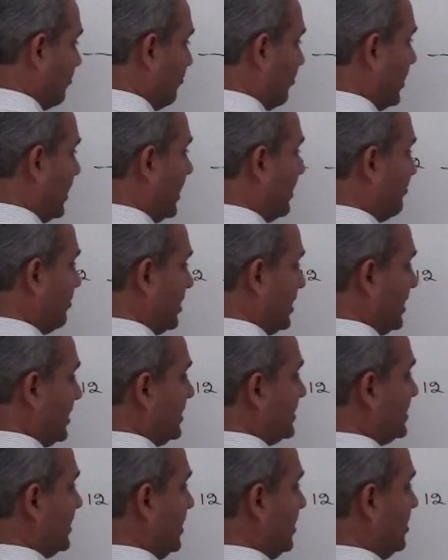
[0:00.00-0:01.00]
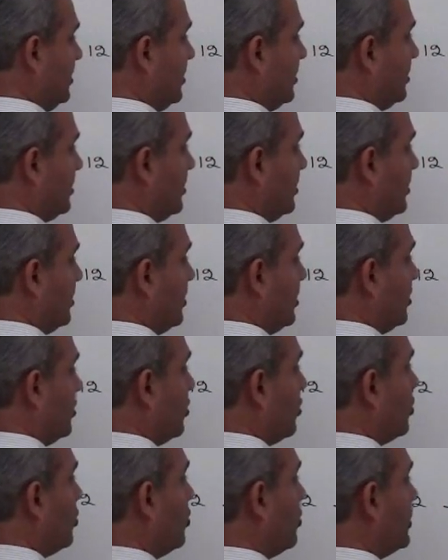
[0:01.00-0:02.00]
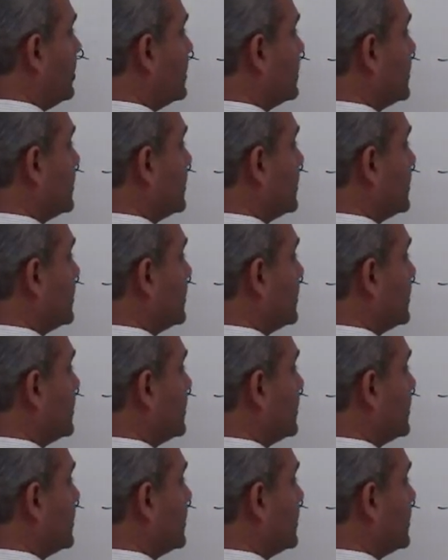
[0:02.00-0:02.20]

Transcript: we have a T cell who